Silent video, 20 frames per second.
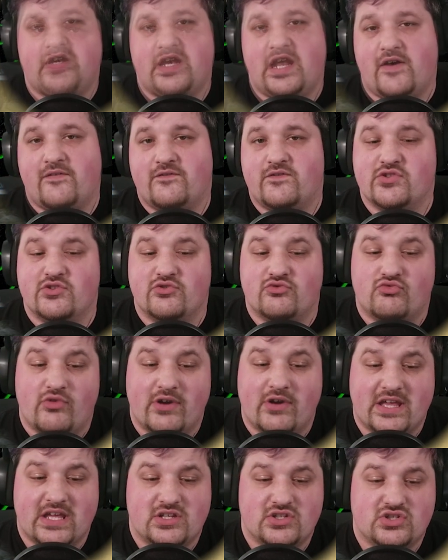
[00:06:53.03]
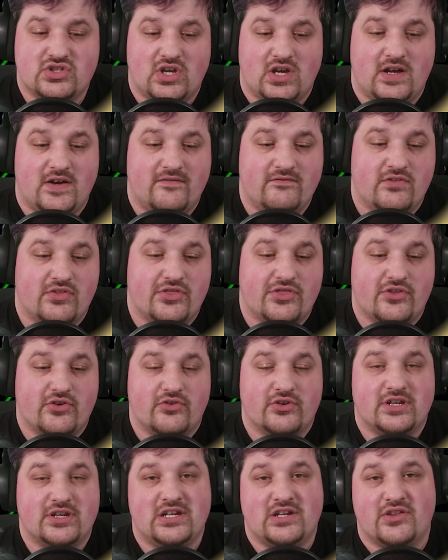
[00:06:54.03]
Now for the range of
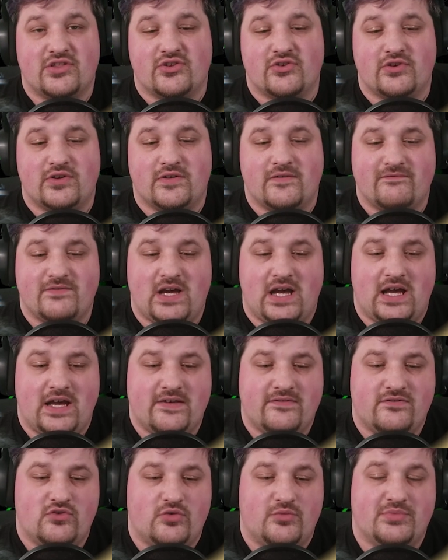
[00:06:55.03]
30 to 35,